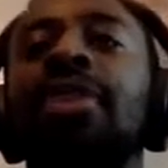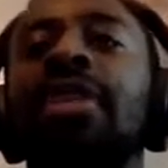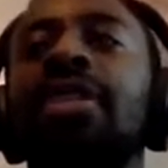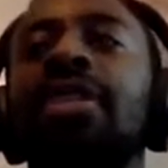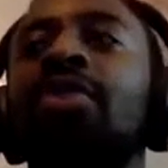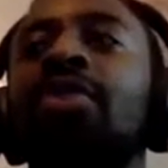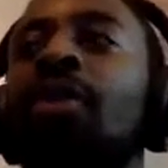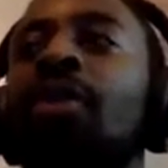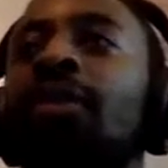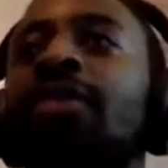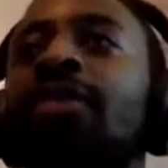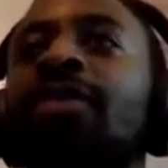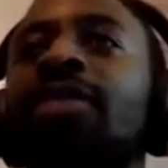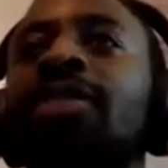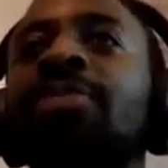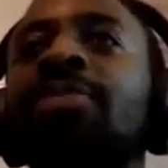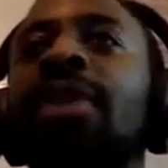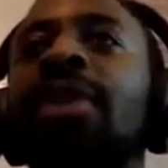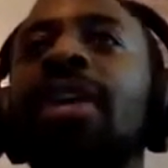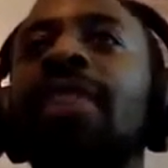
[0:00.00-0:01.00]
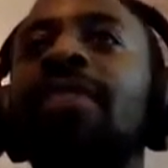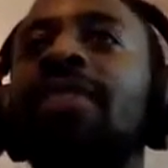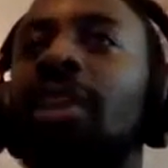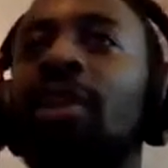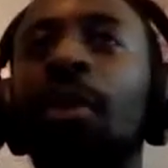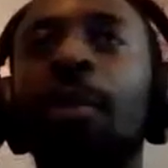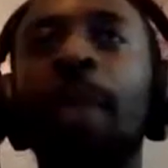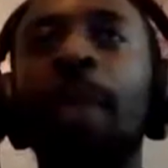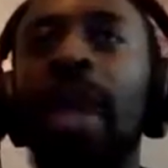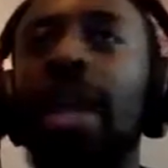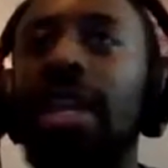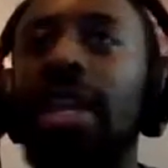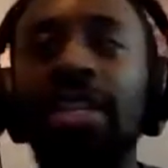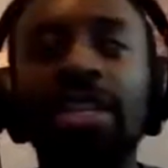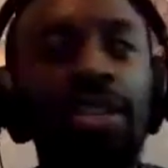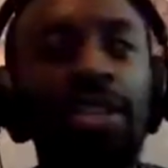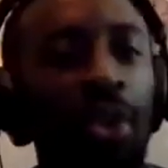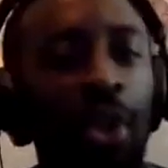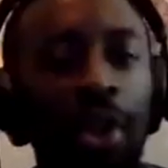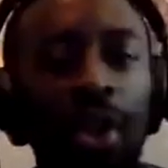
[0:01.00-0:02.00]
It's a confidence player. If they're not banging,
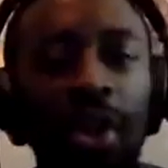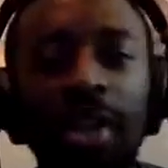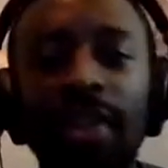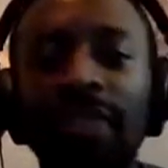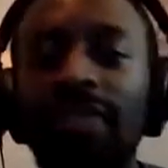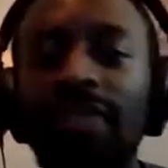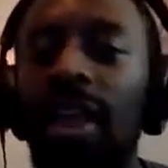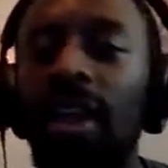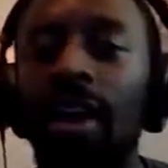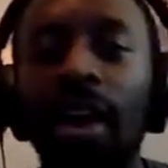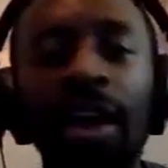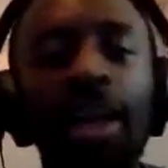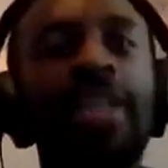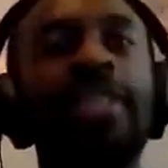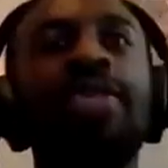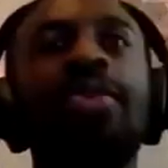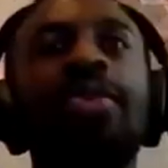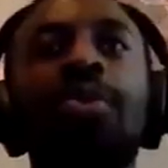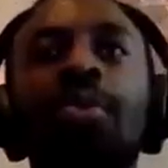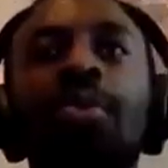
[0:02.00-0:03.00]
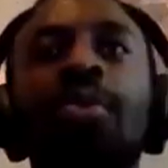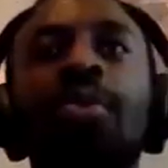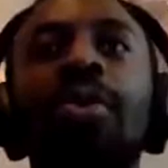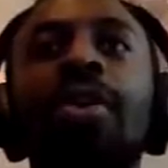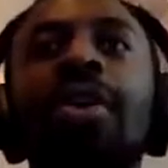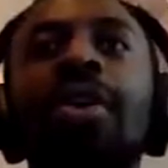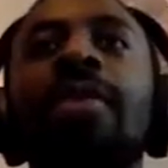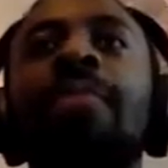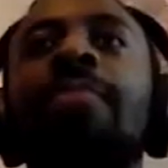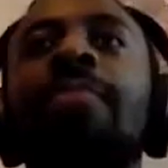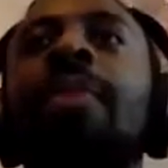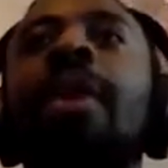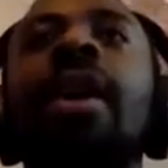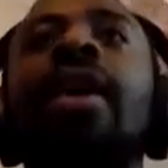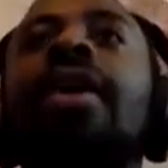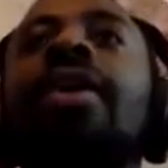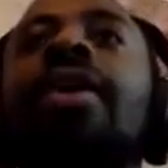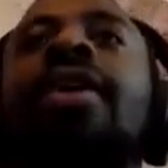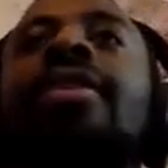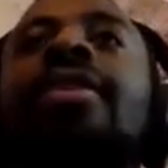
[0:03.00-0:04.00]
it's long. If they are, it's cool. But
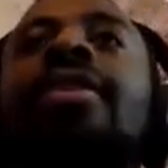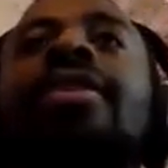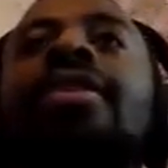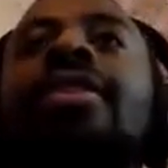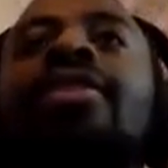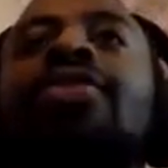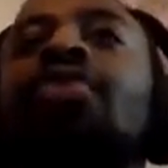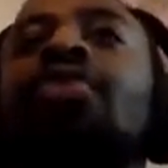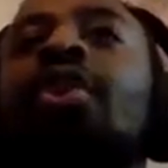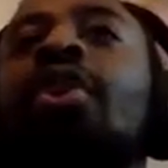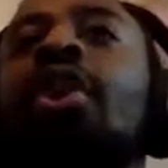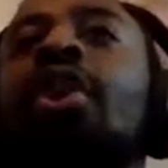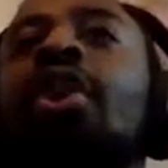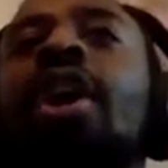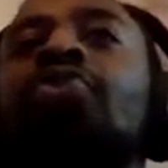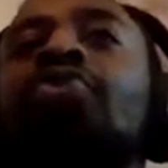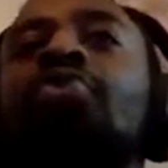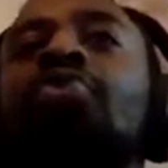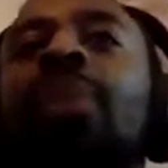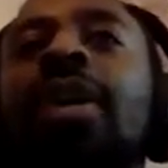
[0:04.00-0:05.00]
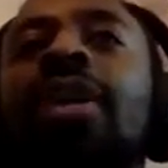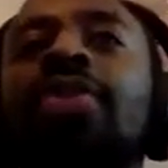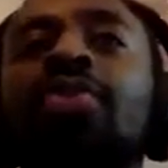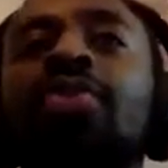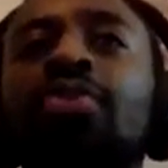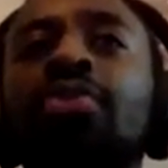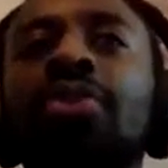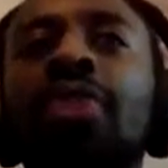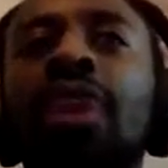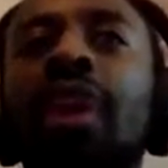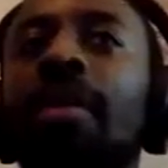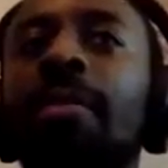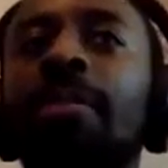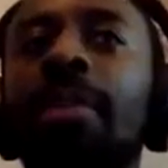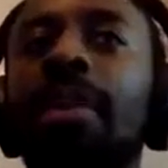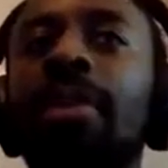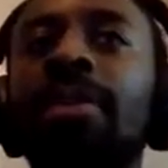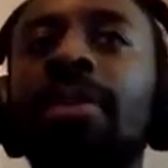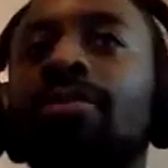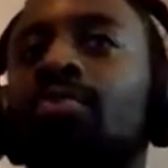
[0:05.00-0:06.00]
there's not a lot of Arsenal players who will start.
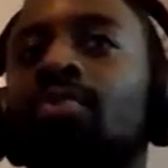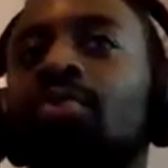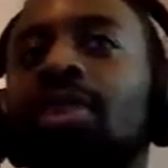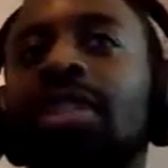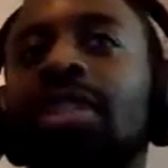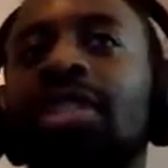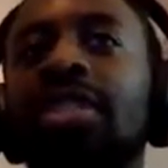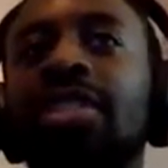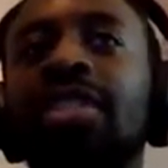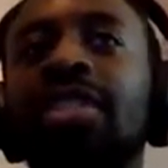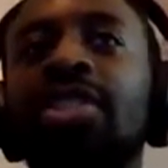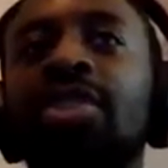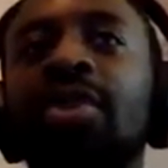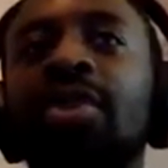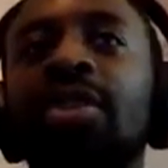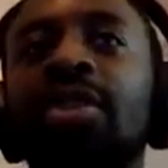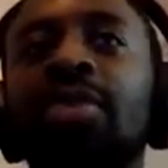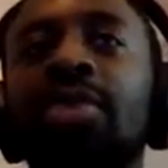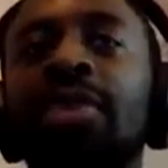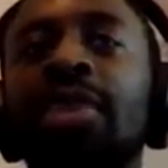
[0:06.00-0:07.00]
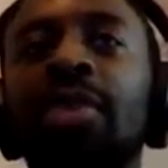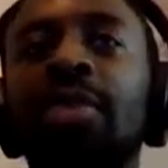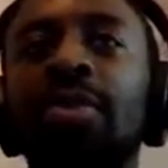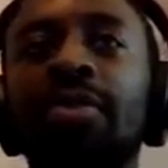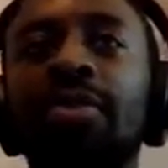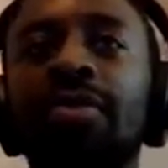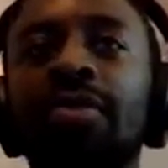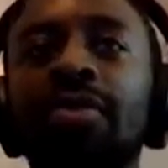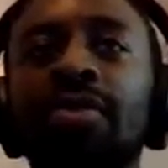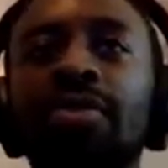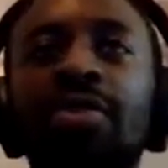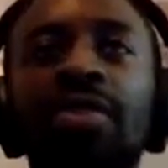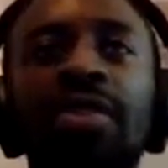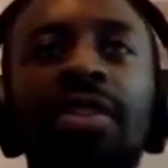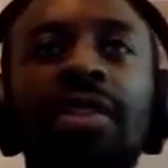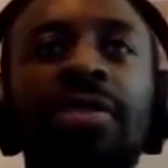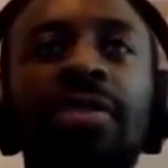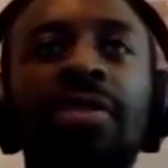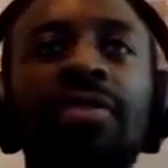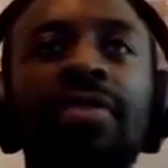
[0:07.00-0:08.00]
But this is the situation we're dealt with. You just got to
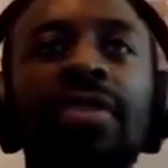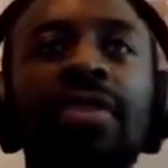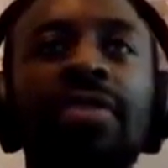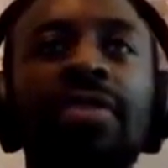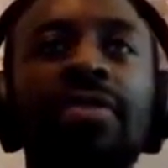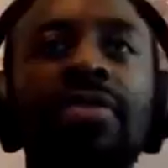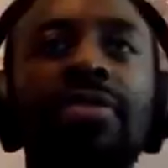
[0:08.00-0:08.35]
deal with it.